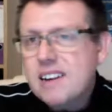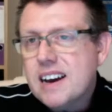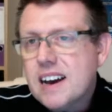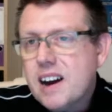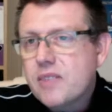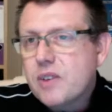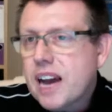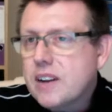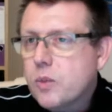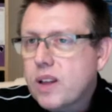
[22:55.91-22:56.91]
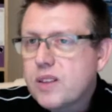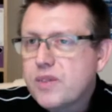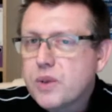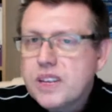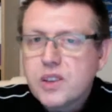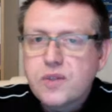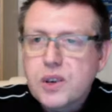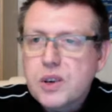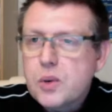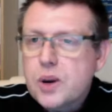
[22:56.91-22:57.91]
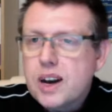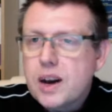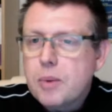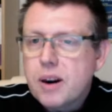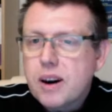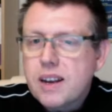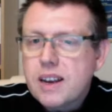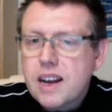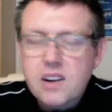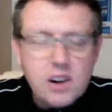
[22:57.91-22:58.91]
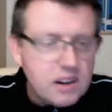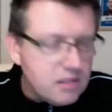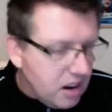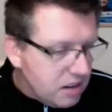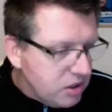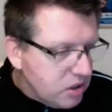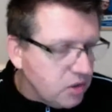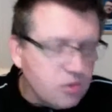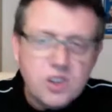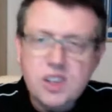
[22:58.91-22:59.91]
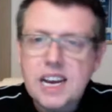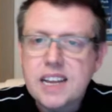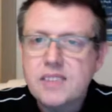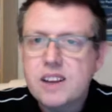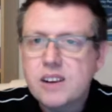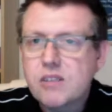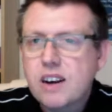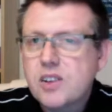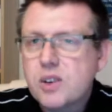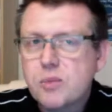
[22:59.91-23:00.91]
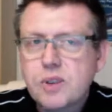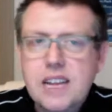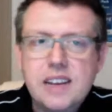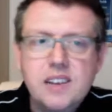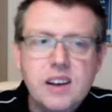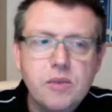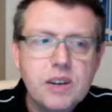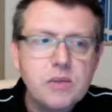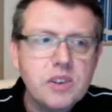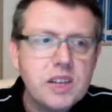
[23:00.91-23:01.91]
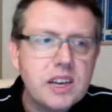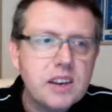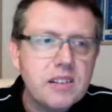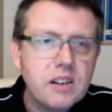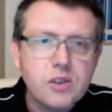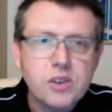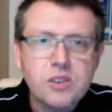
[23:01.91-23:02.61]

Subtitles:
I've had a wonderful interview by 909 Originals today. They've done a great job with that. So I really want to say lots of